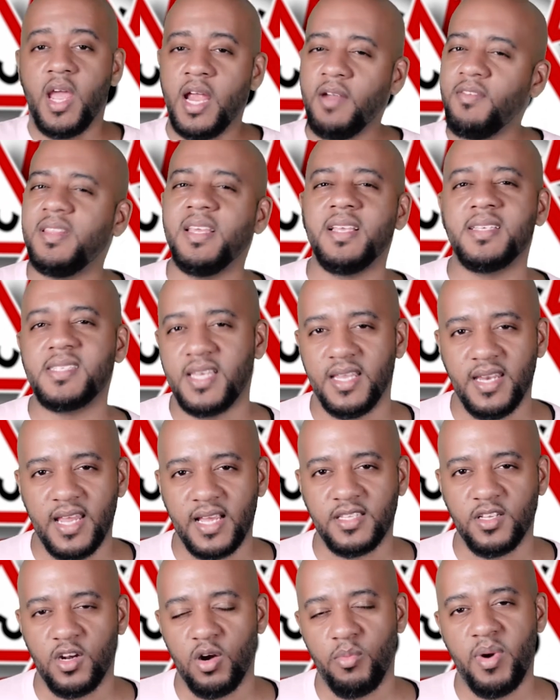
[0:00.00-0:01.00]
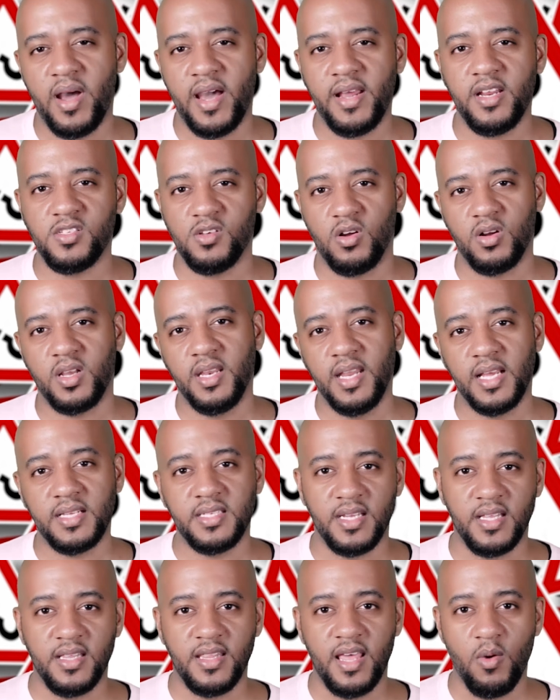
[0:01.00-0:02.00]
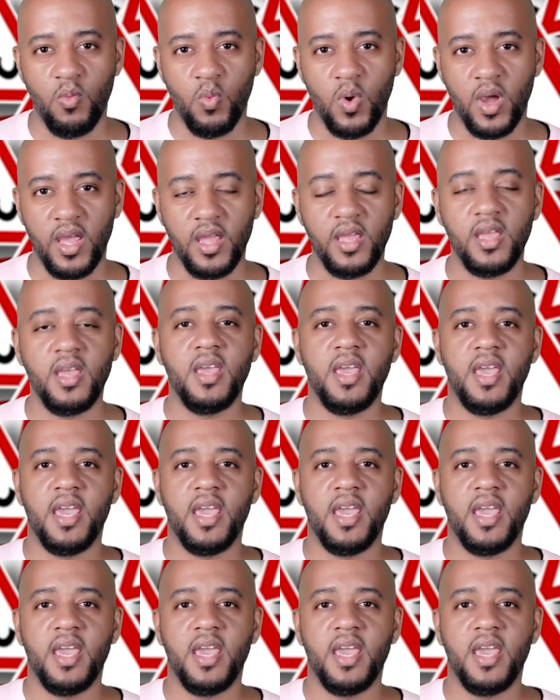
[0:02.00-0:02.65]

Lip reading: Everything is connected. Our body's all connected in that way.